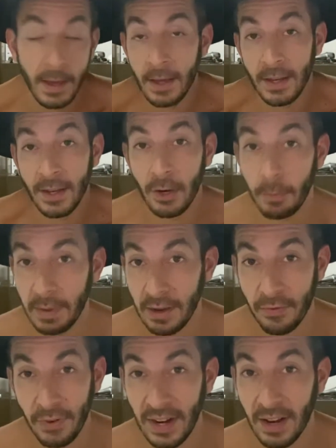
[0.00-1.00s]
You know, be a
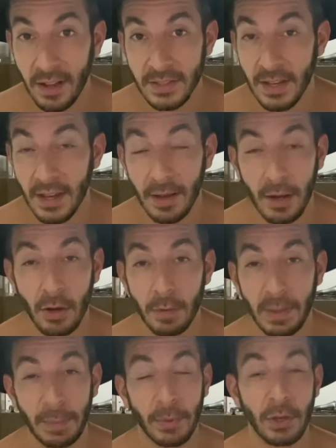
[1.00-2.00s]
freelancer. A lot of
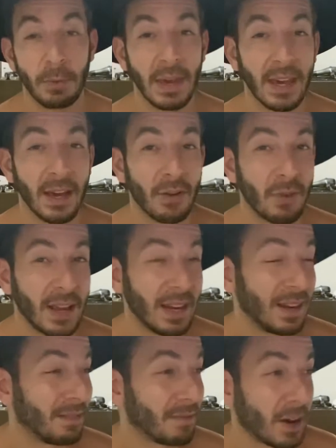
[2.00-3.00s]
people you meet are in,
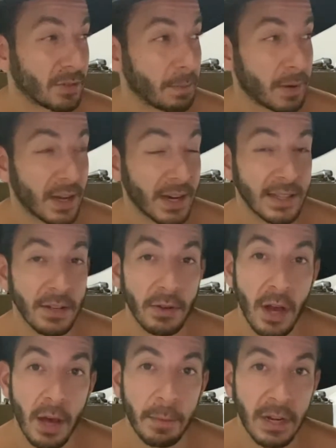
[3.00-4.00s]
I was in Playa del
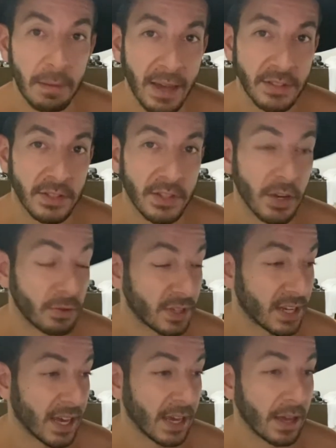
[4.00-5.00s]
Carmen in Mexico today,